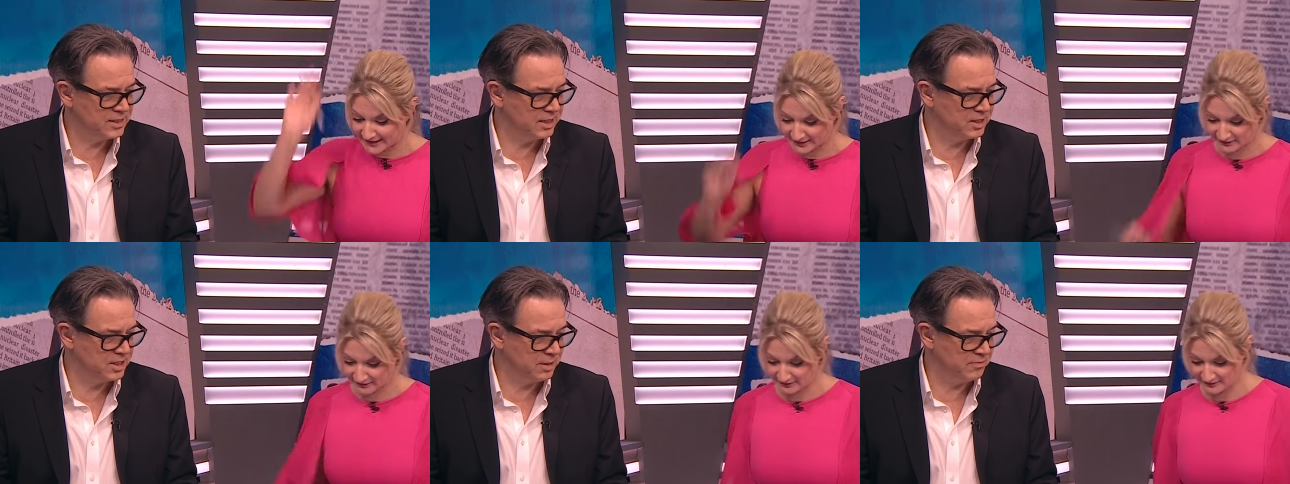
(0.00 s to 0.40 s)

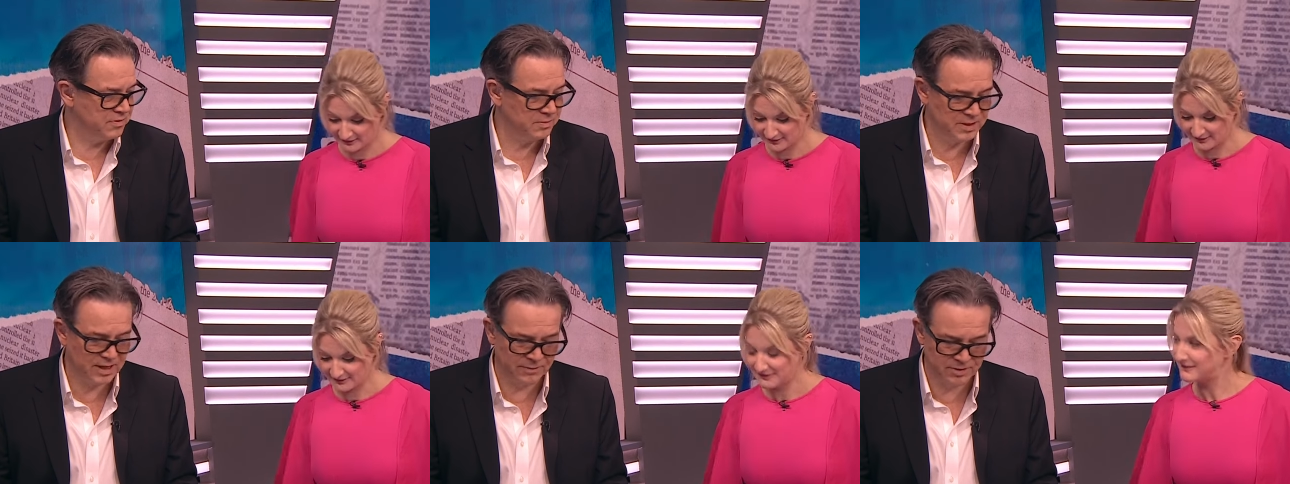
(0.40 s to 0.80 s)
Speaker 1: it. Actually, Jim
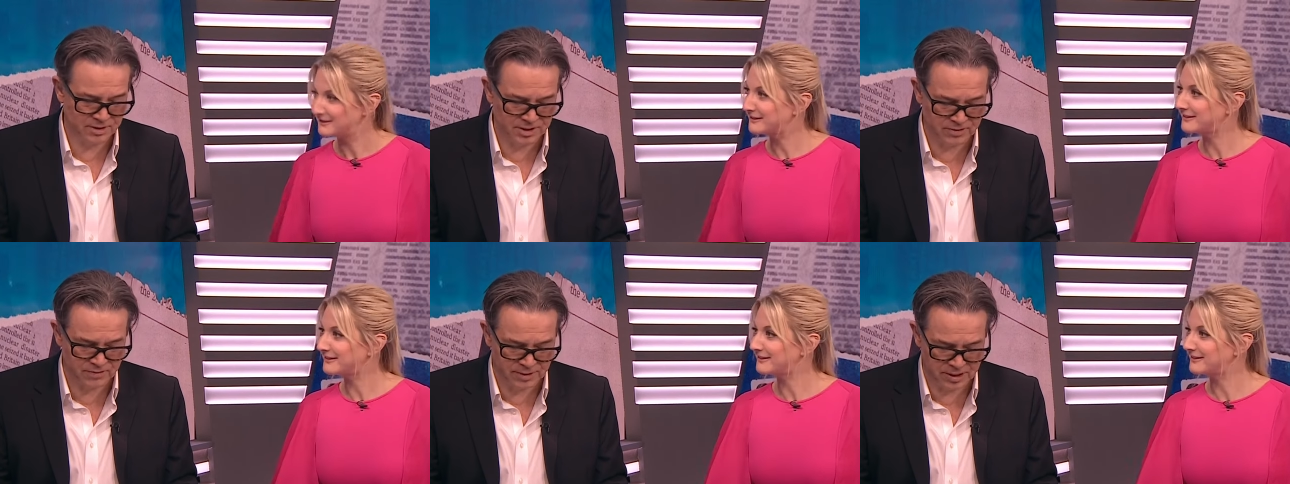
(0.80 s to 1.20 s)
from
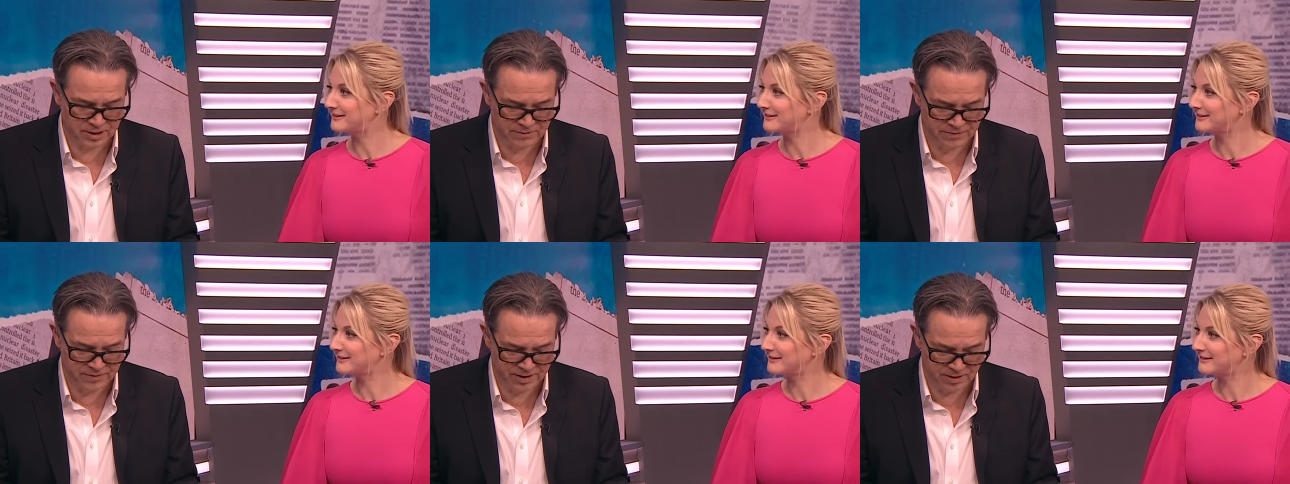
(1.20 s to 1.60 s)
Daventry is a very
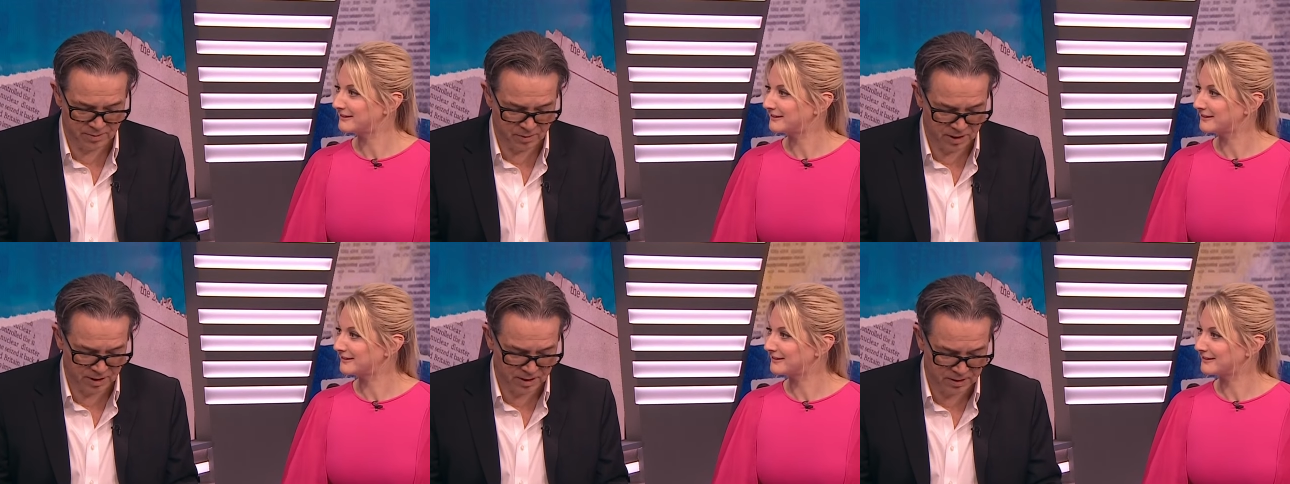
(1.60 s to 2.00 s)
good friend
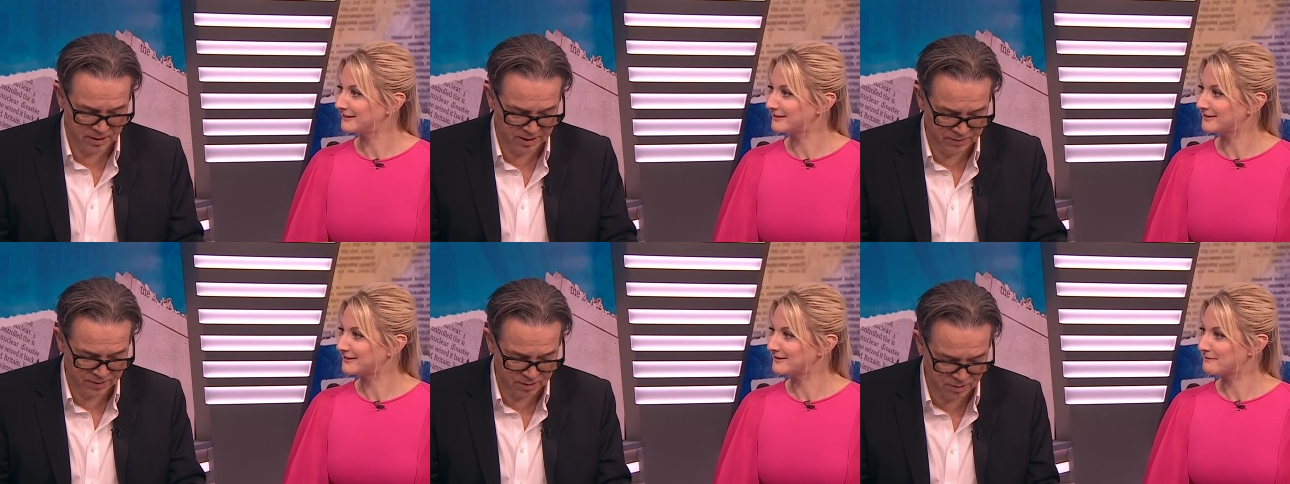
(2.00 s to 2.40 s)
of mine, and
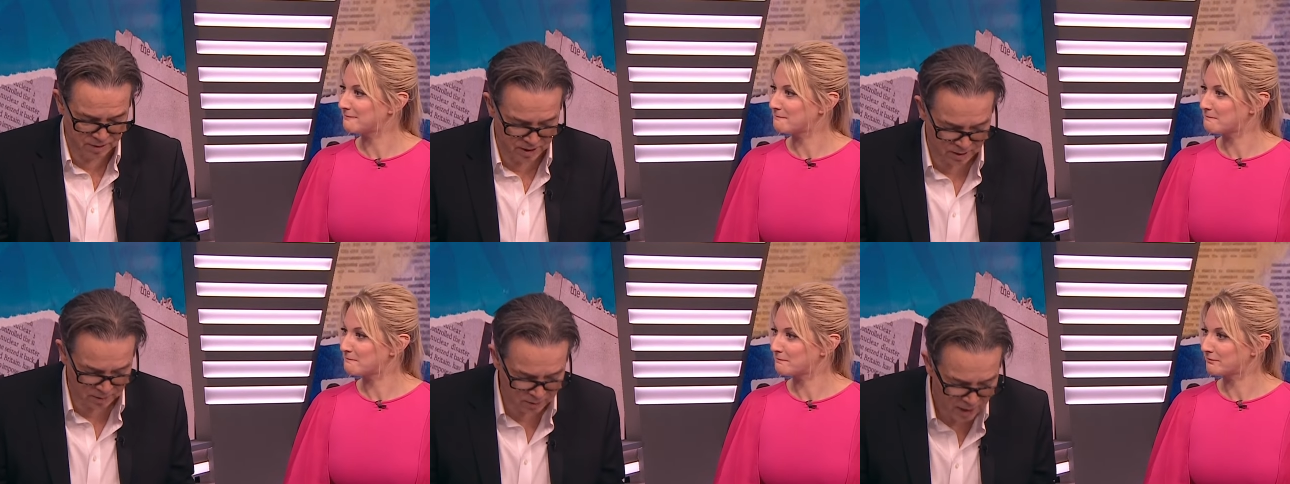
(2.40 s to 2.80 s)
I'll have you
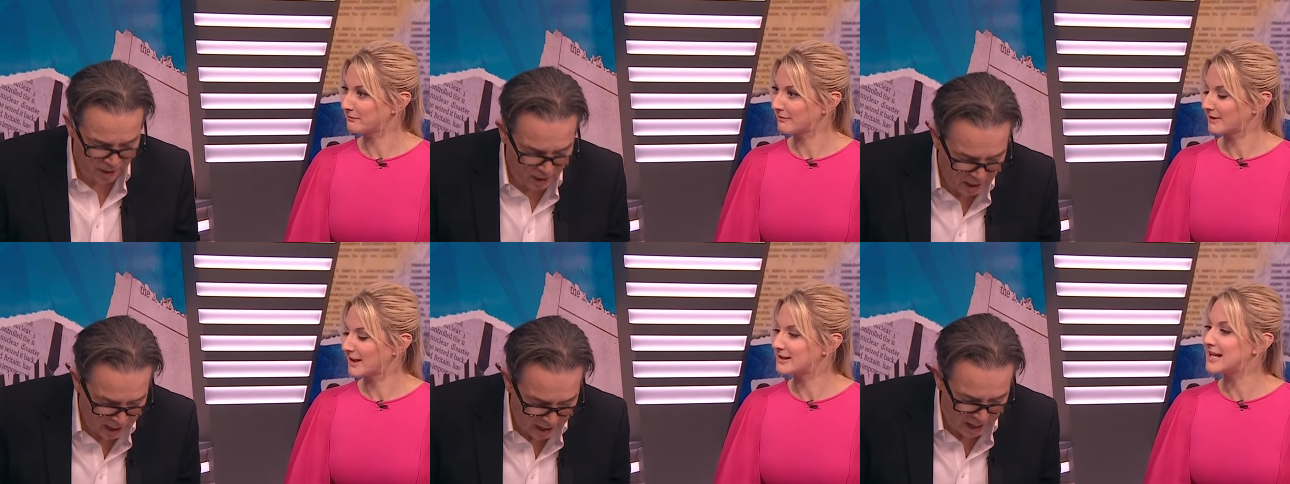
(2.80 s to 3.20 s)
know.
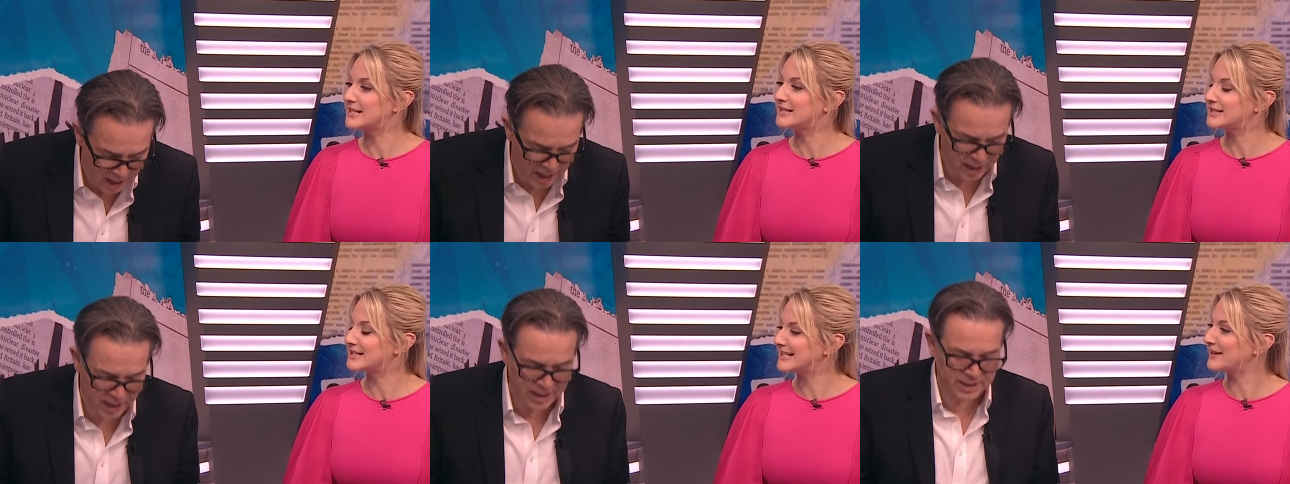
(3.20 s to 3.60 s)

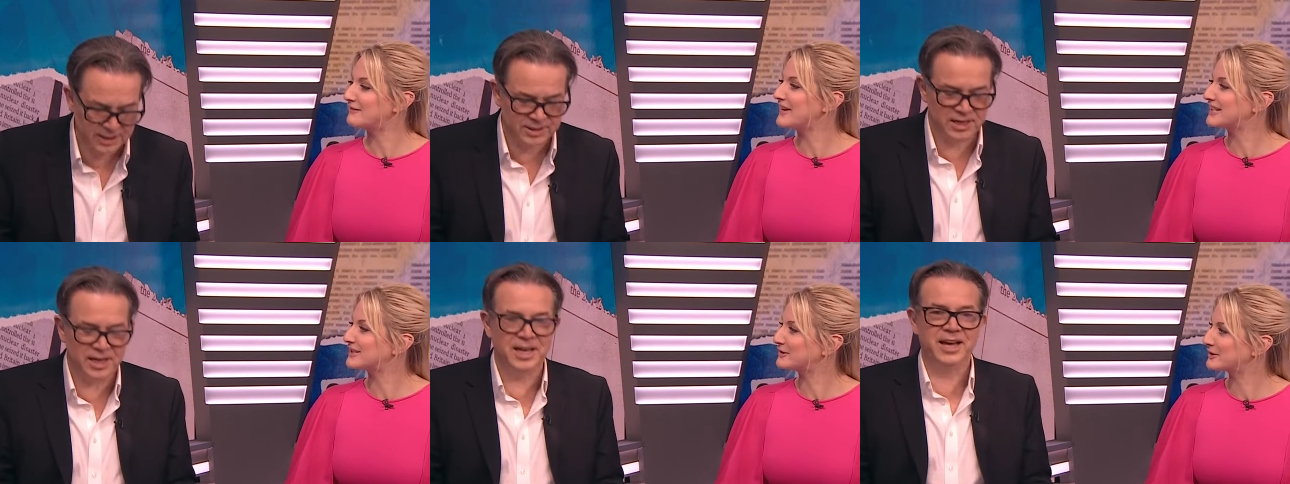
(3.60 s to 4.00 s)
Speaker 2: Uh,
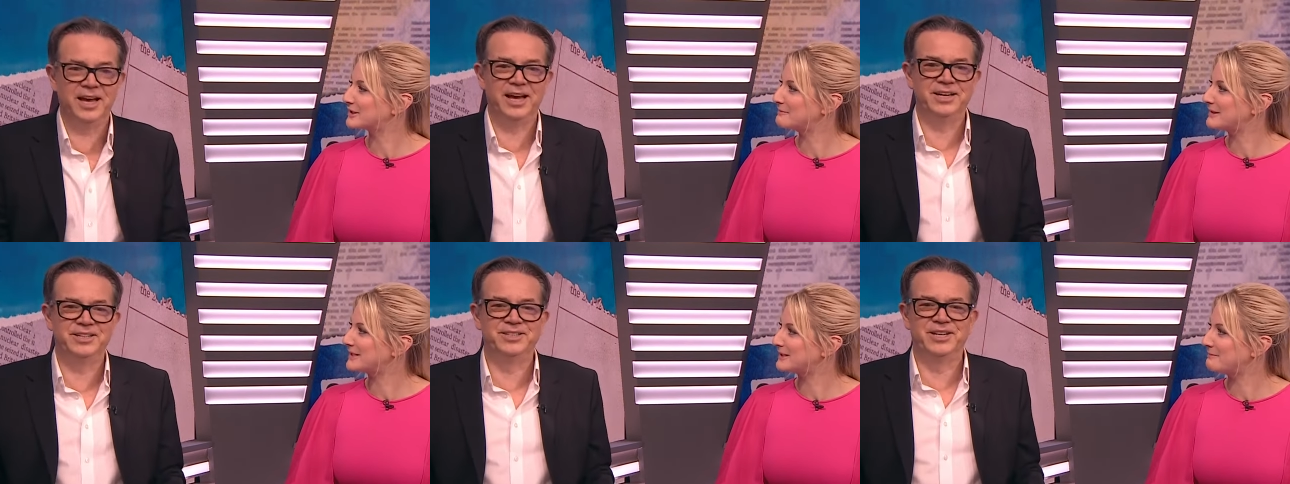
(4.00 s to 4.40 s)
let's... next door
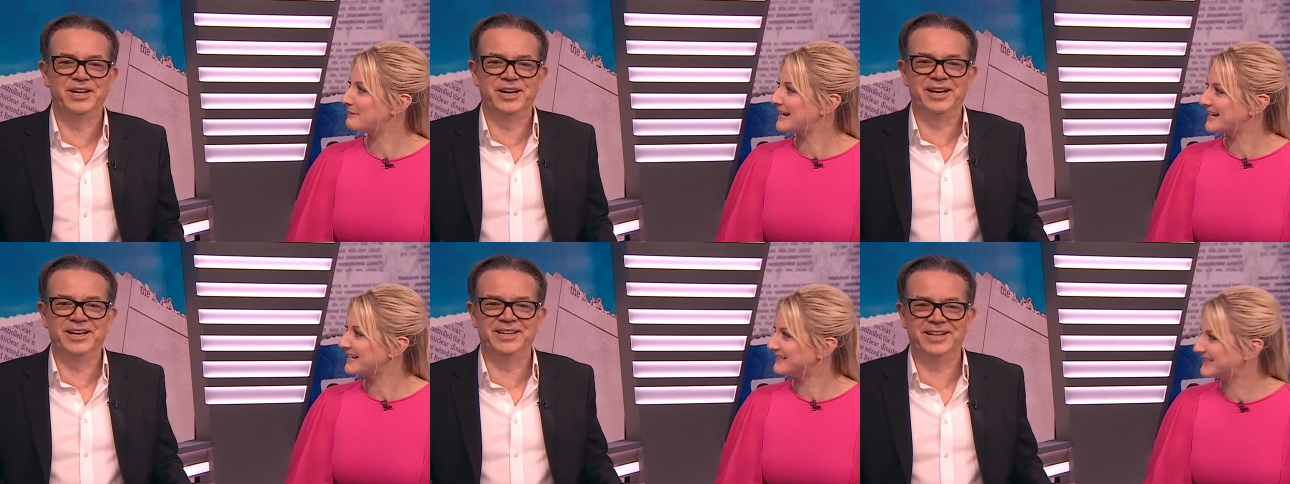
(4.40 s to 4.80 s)
to Missus
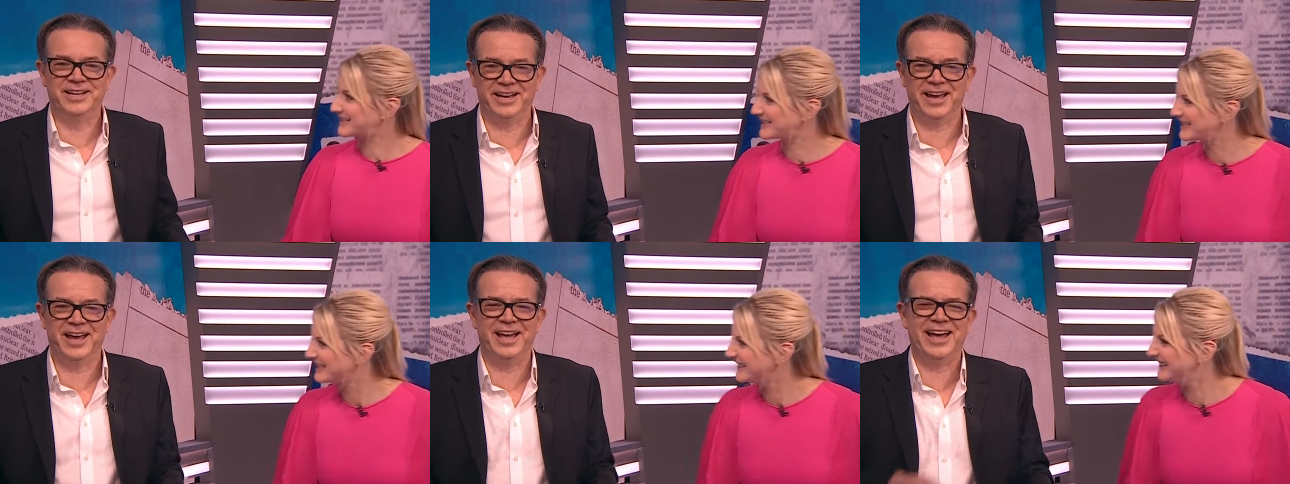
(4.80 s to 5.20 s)

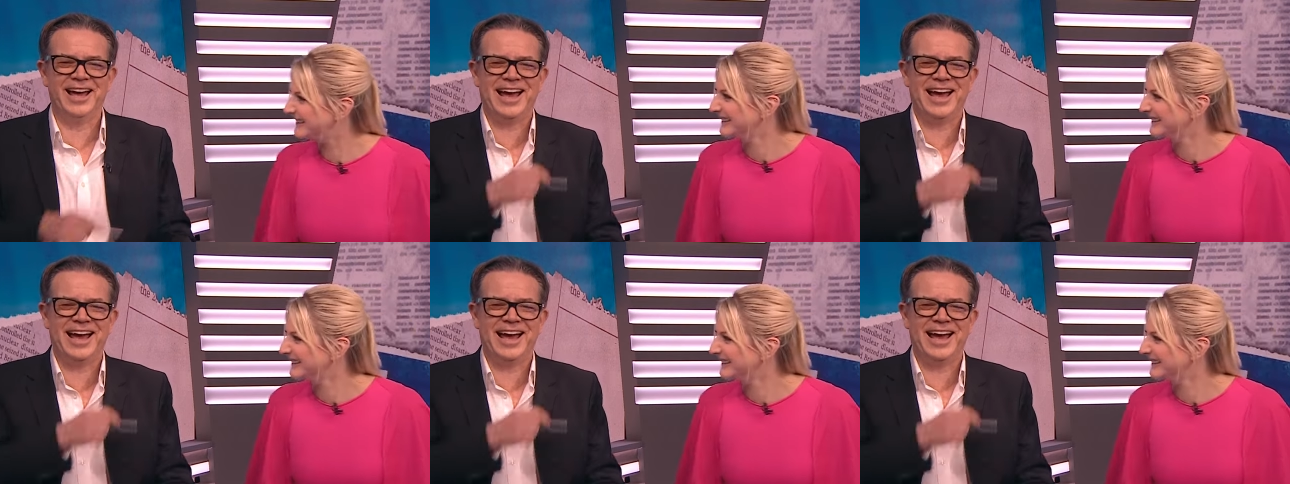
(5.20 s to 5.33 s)
Miggins.
Speaker 1: Yeah.